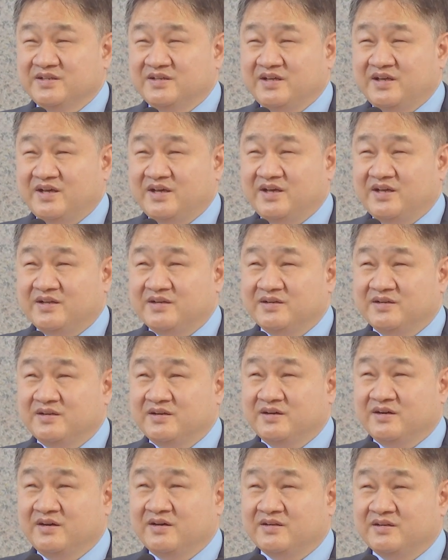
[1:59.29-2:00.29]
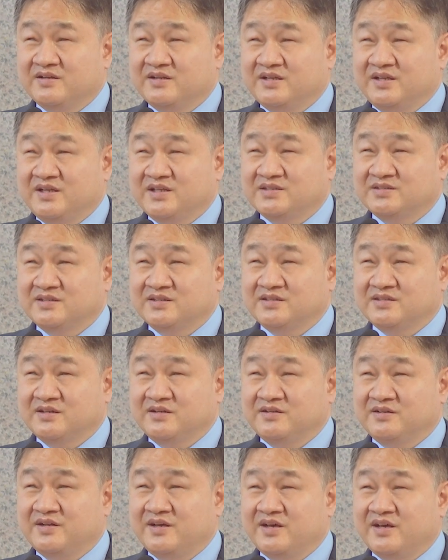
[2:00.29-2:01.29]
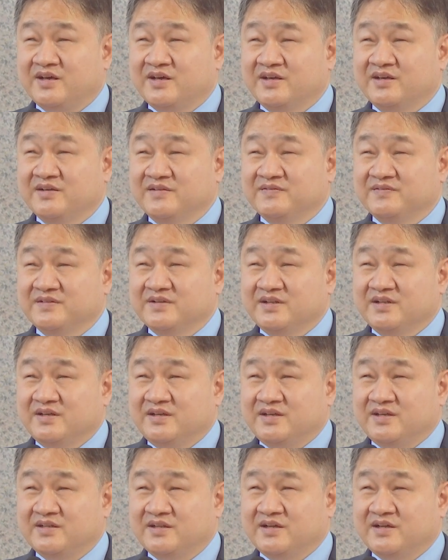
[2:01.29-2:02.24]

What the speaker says: and on Easter Sunday, in